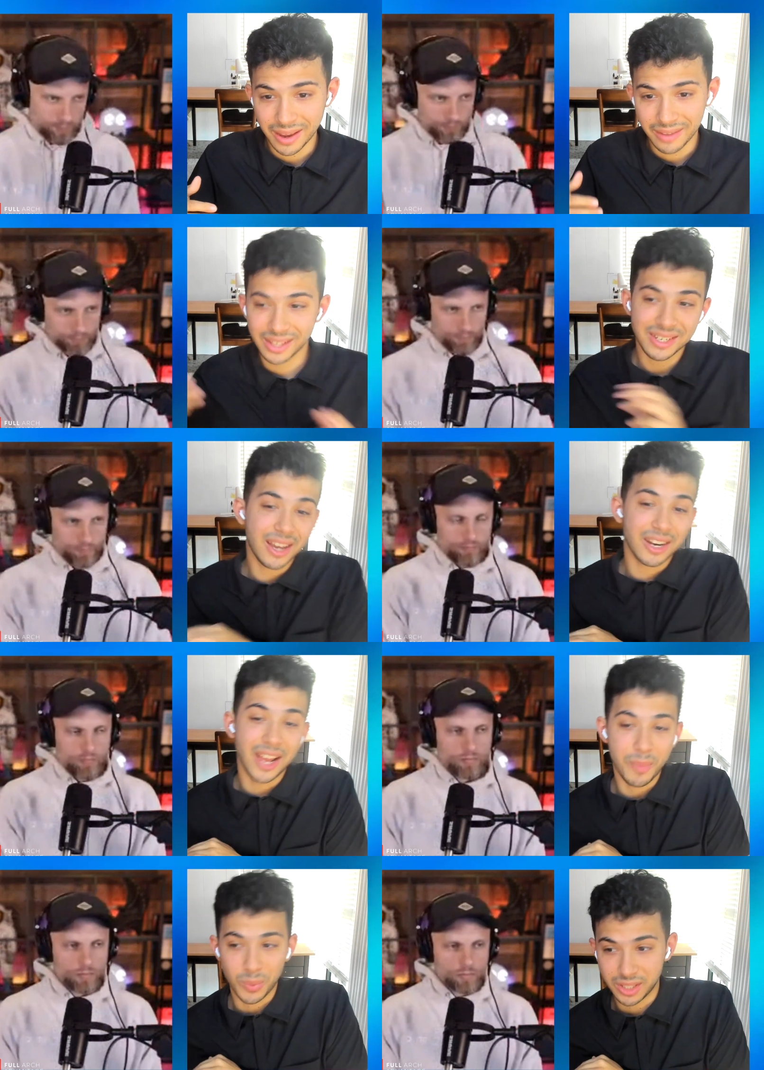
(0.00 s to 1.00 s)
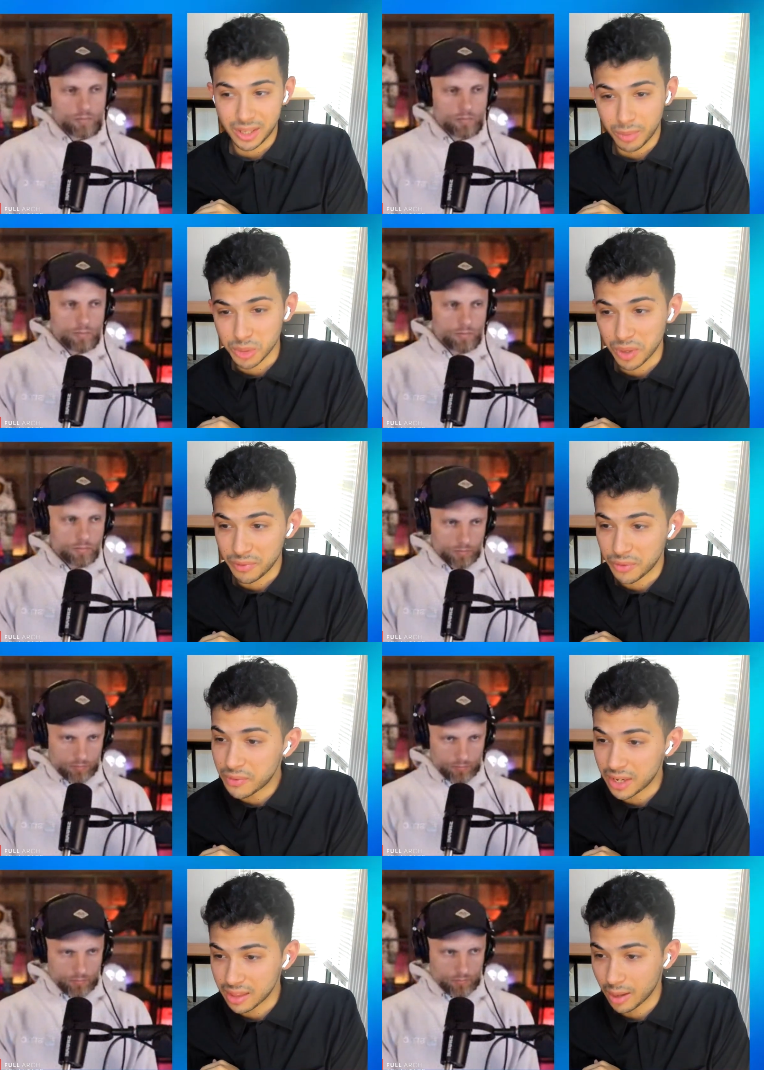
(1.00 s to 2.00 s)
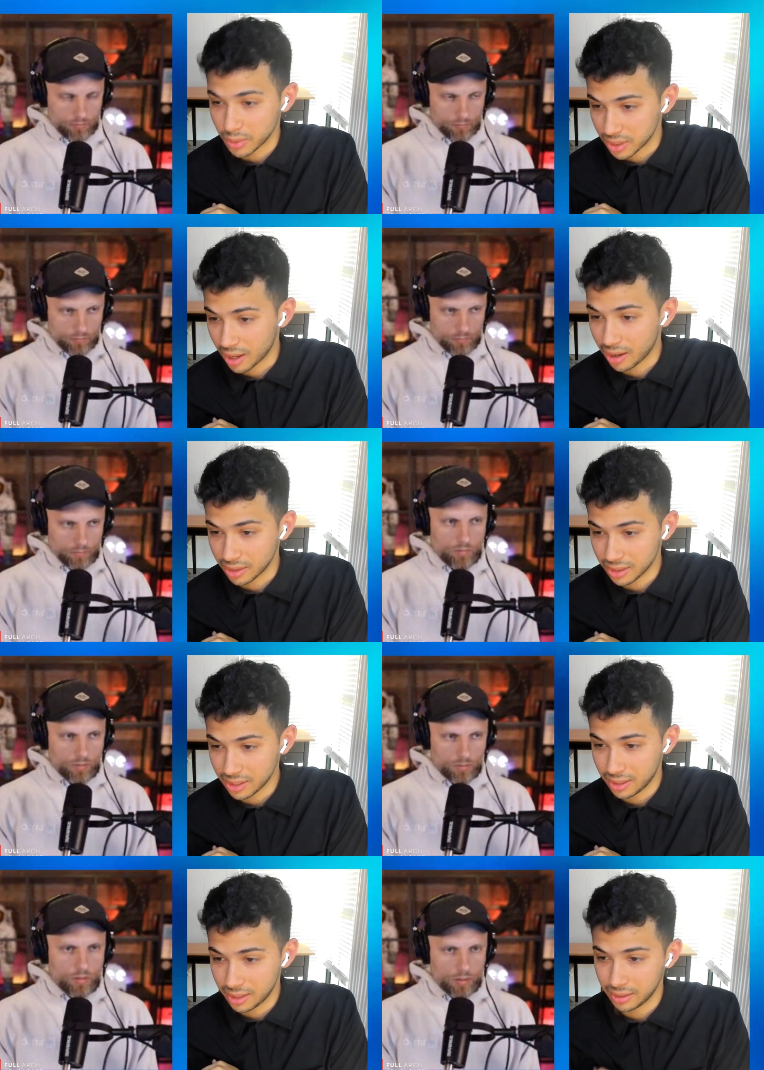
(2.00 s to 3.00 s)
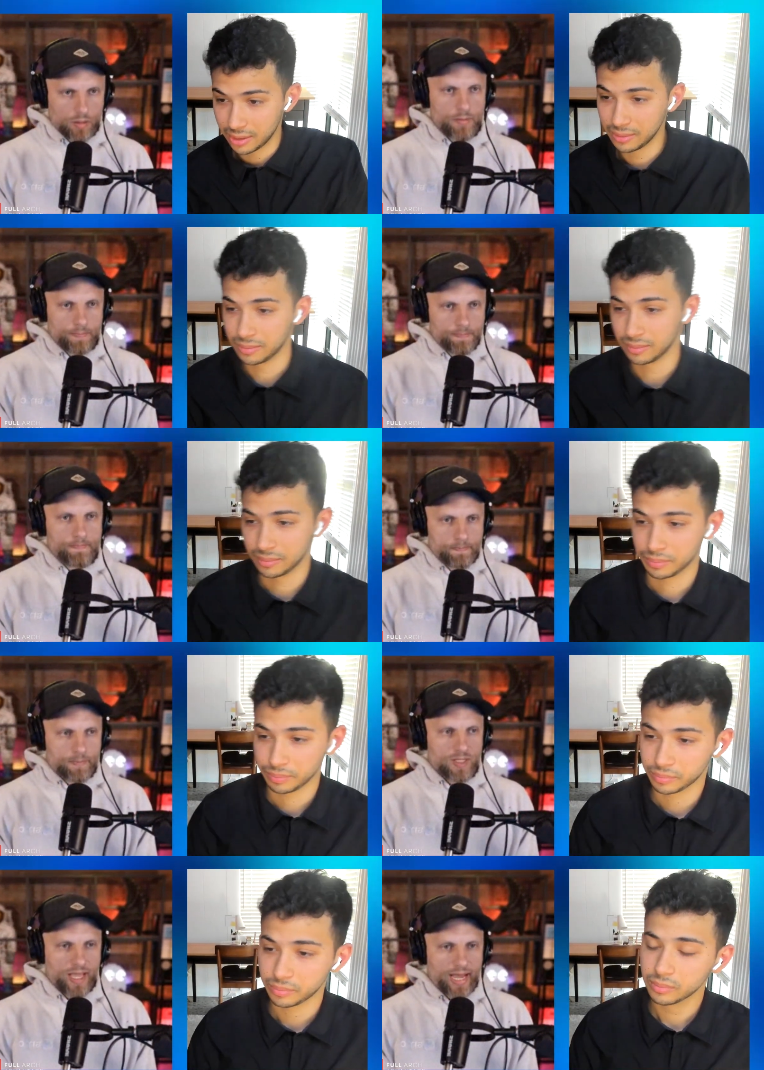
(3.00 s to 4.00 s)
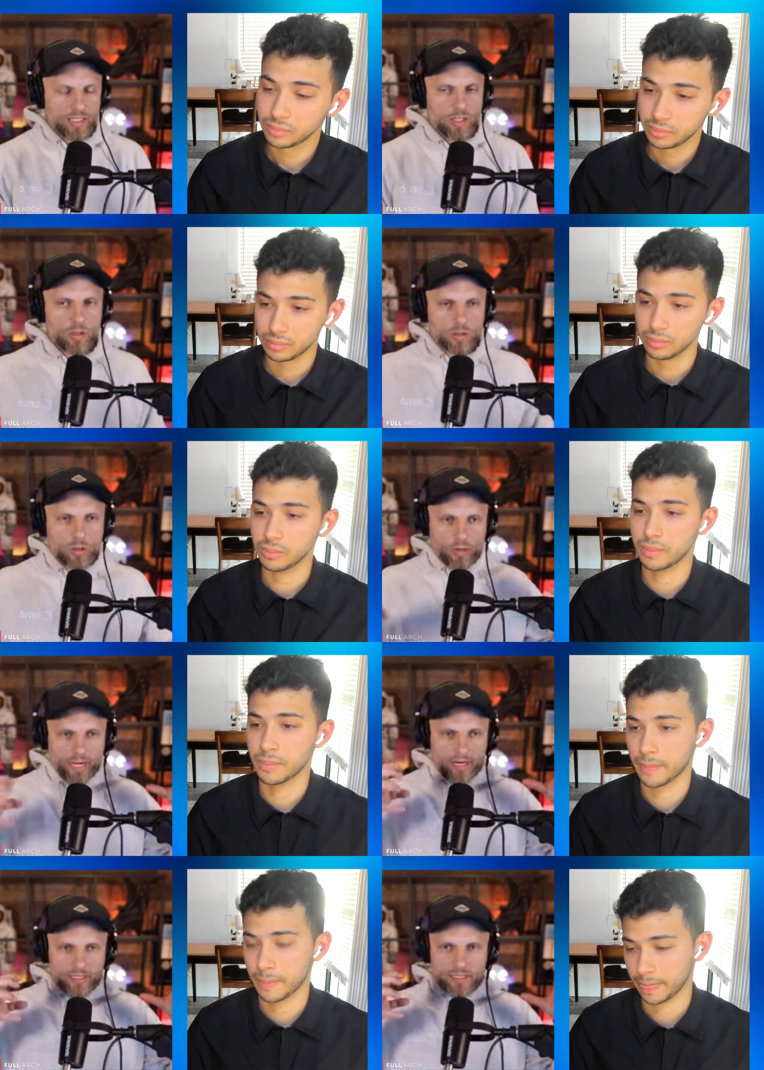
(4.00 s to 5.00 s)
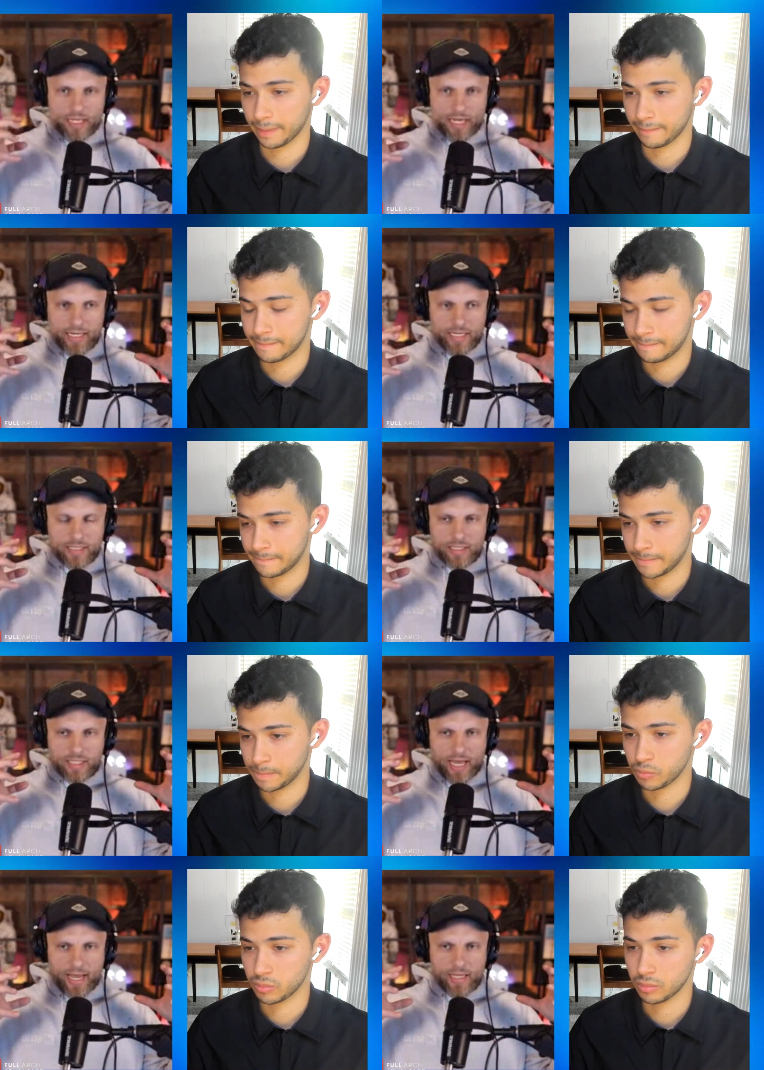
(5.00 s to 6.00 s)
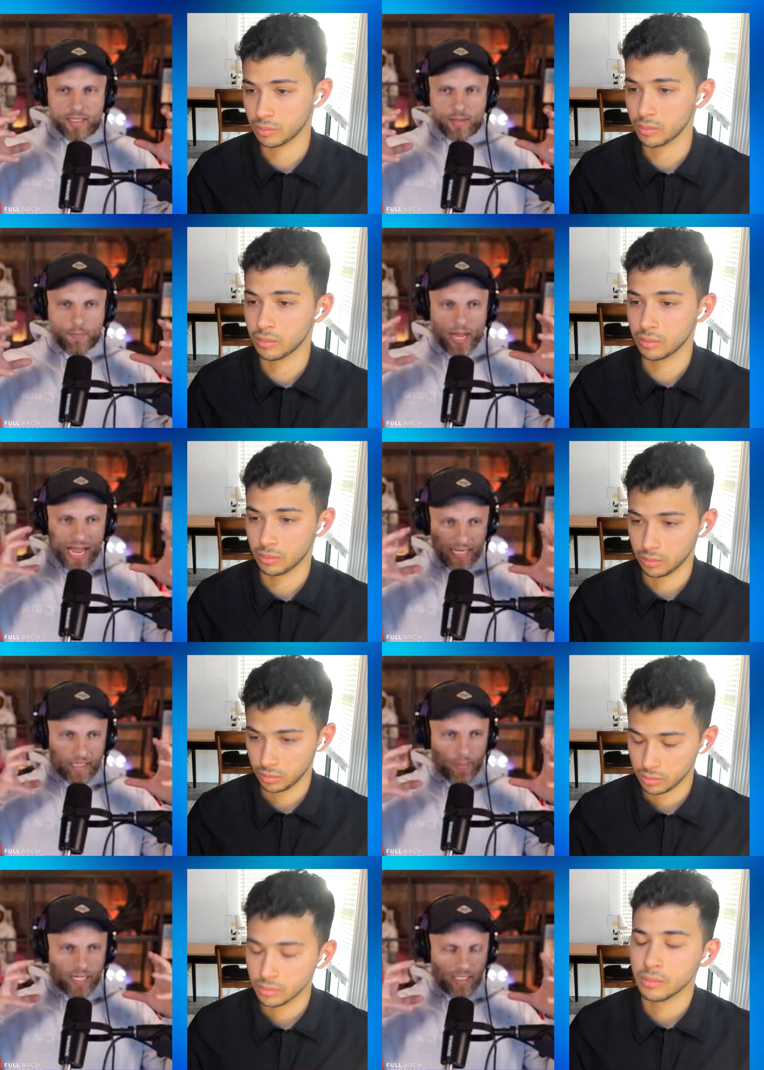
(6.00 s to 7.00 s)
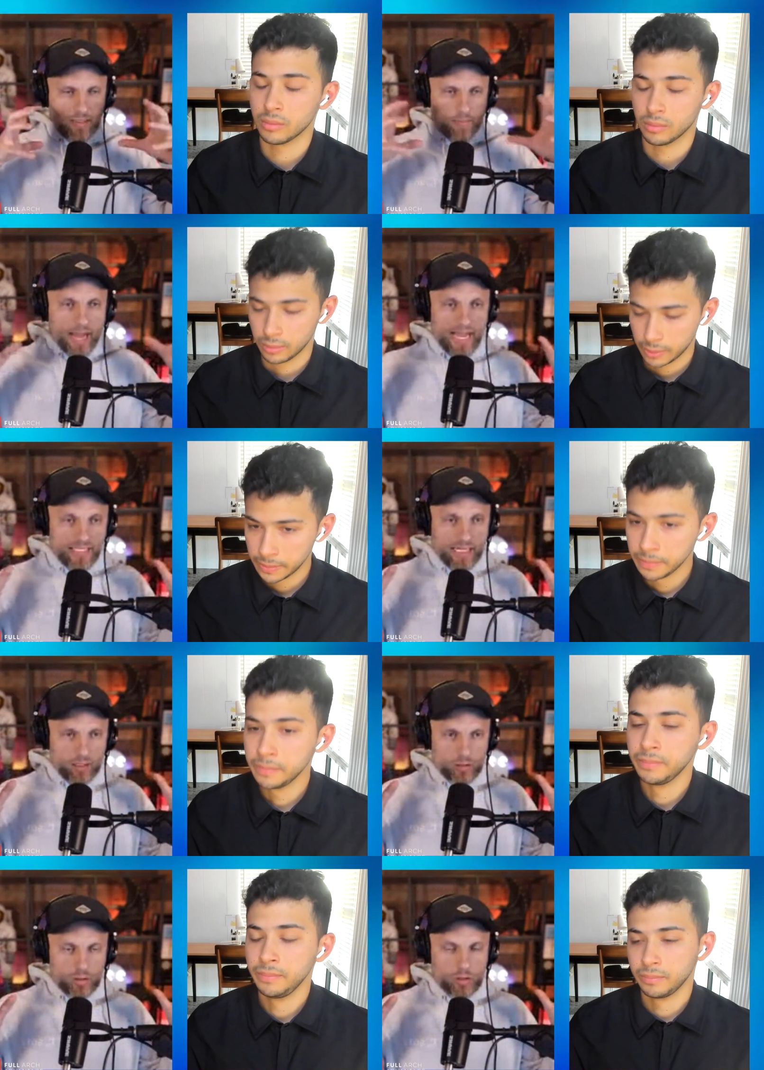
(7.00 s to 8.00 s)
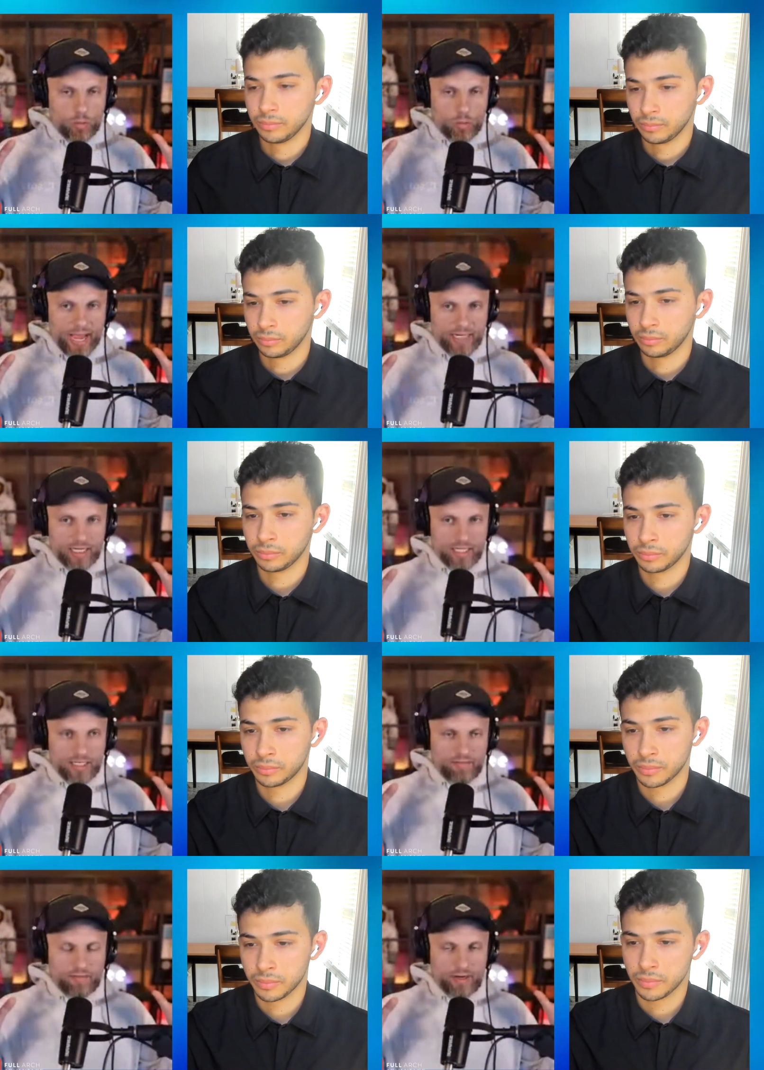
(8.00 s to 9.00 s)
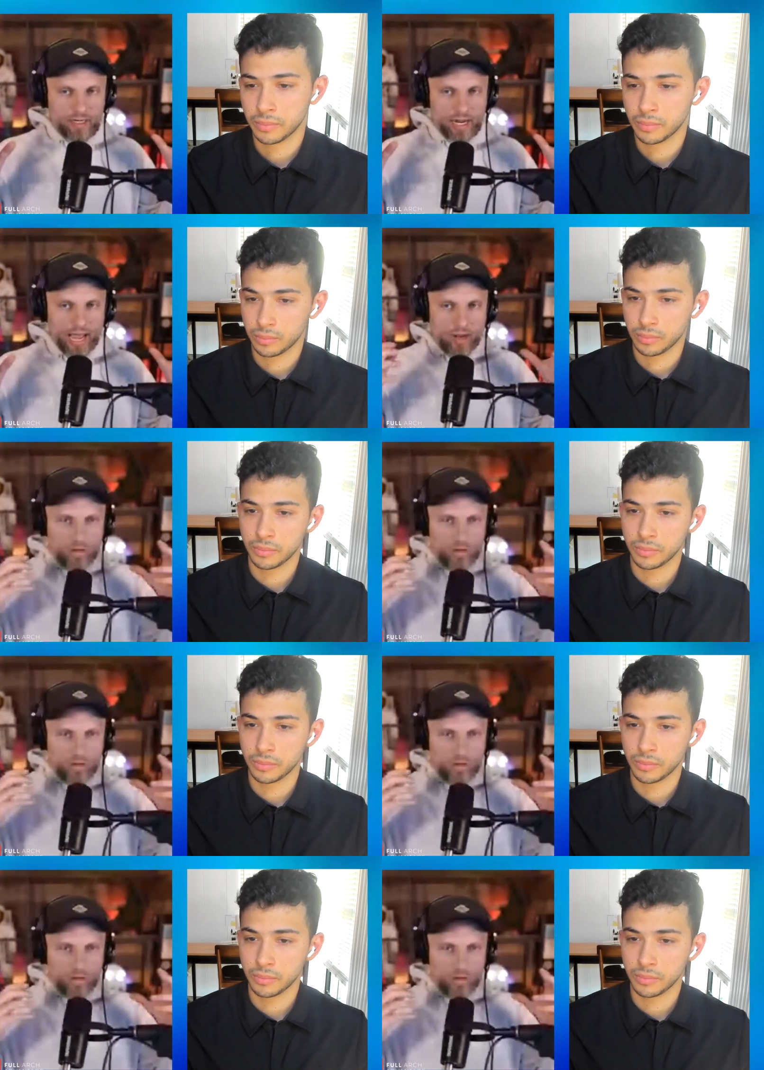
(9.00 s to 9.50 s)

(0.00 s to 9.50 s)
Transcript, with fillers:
Speaker 1: that's not going to happen with someone spending fifteen thousand dollars.
Speaker 2: Yeah. So so what I hear you saying is is that the buying because the buying cycles are so radically different, how